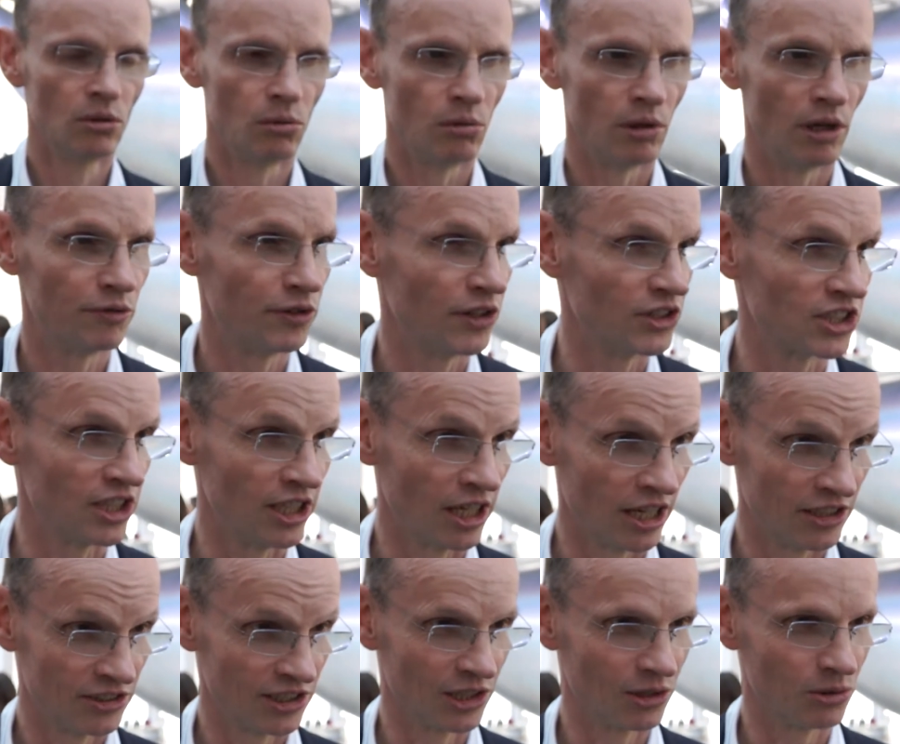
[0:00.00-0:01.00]
Well, firstly,
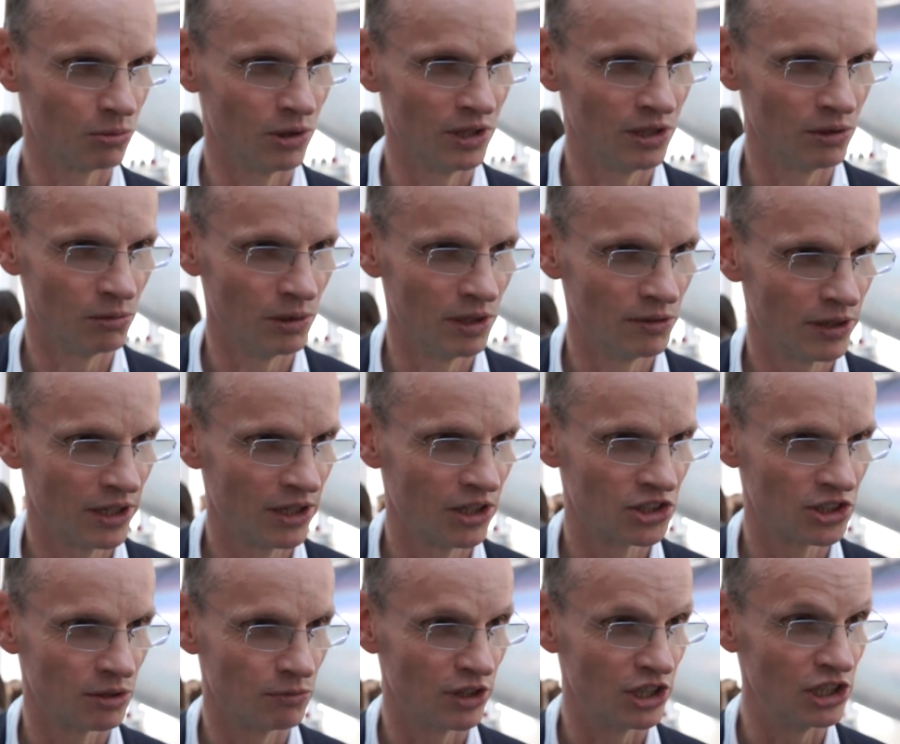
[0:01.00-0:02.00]
I think we've
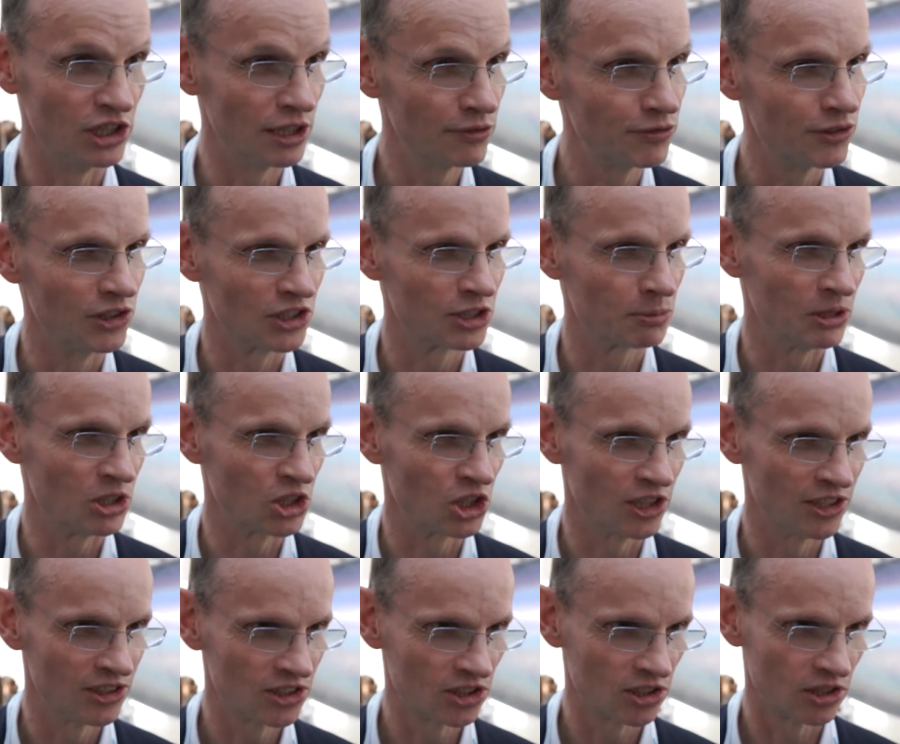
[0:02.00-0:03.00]
heard some very different
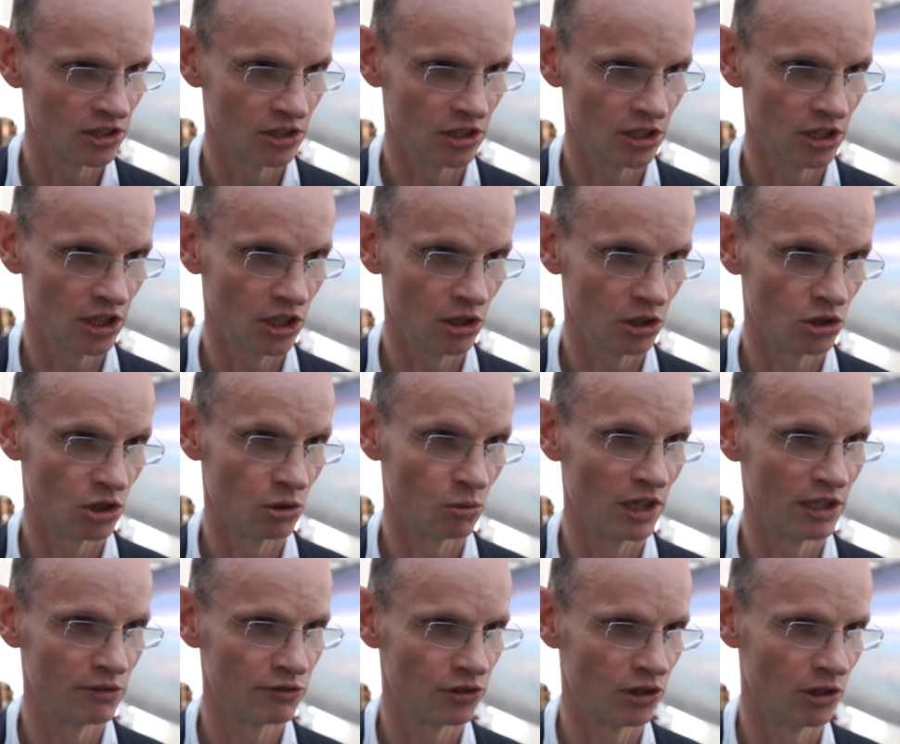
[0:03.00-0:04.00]
speeches. The
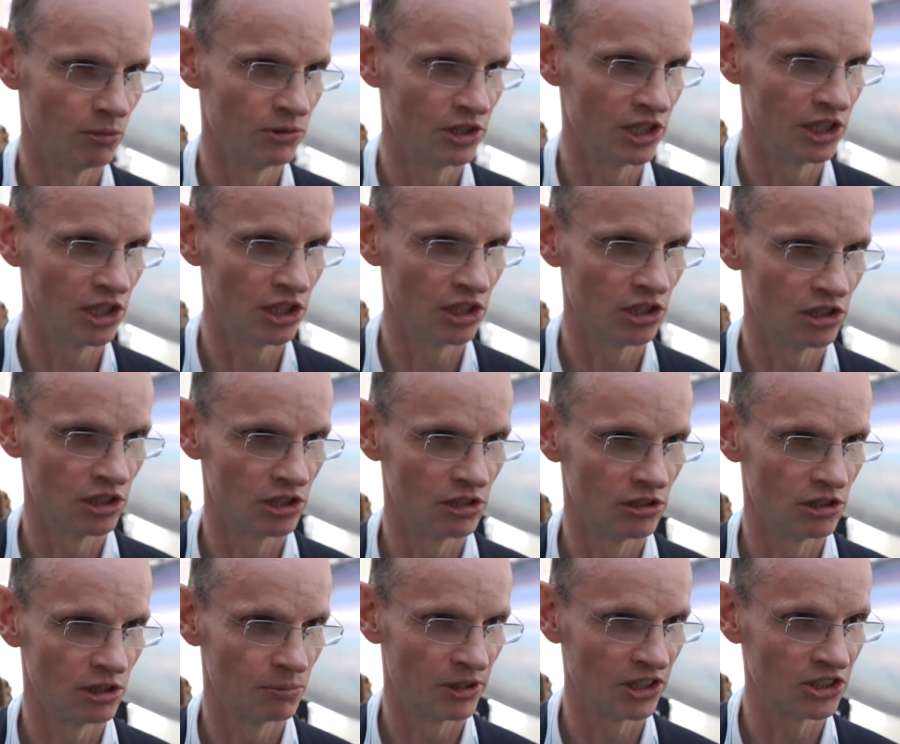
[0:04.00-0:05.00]
one from
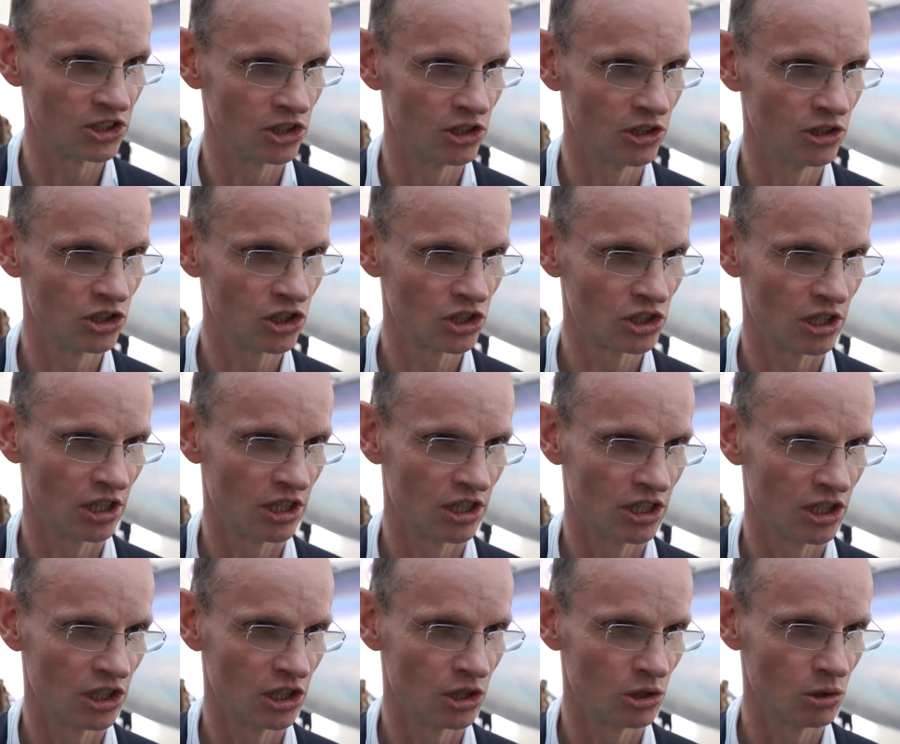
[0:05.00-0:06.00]
the president
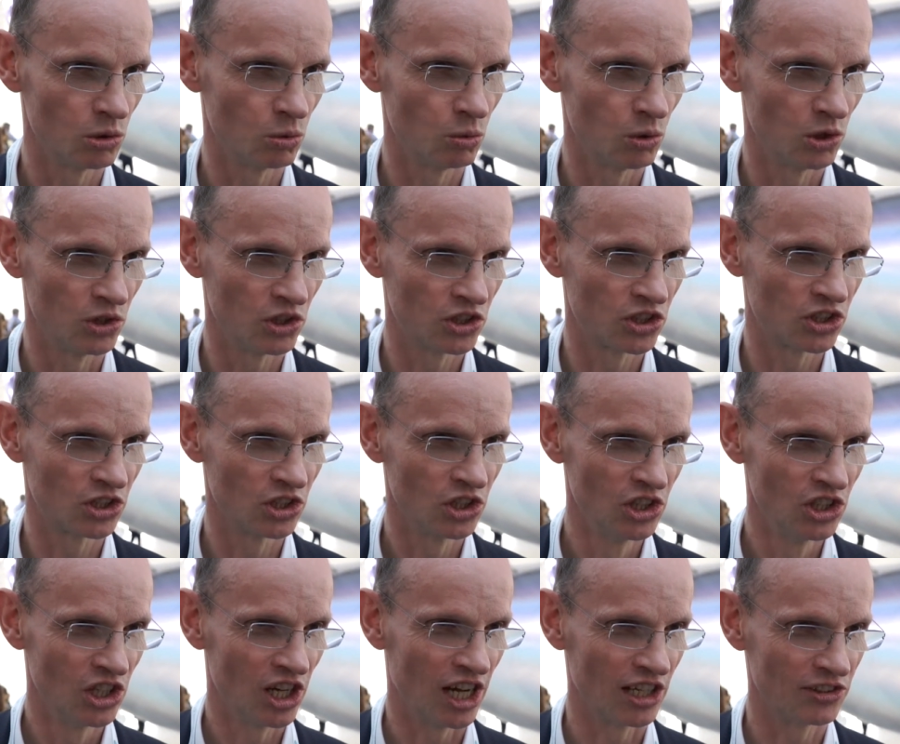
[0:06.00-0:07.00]
was,
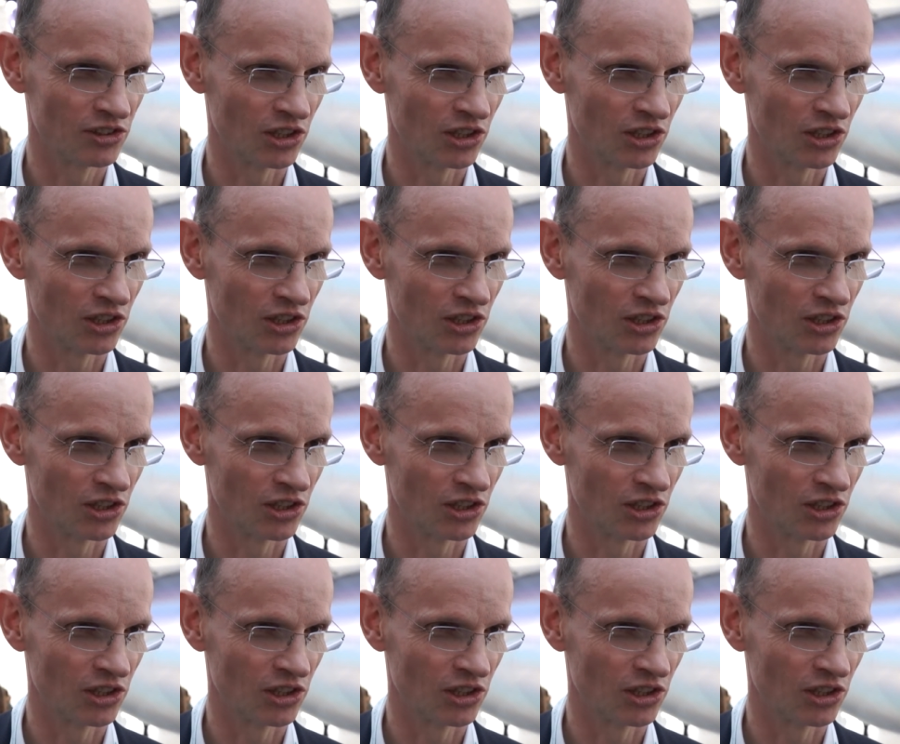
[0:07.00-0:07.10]
I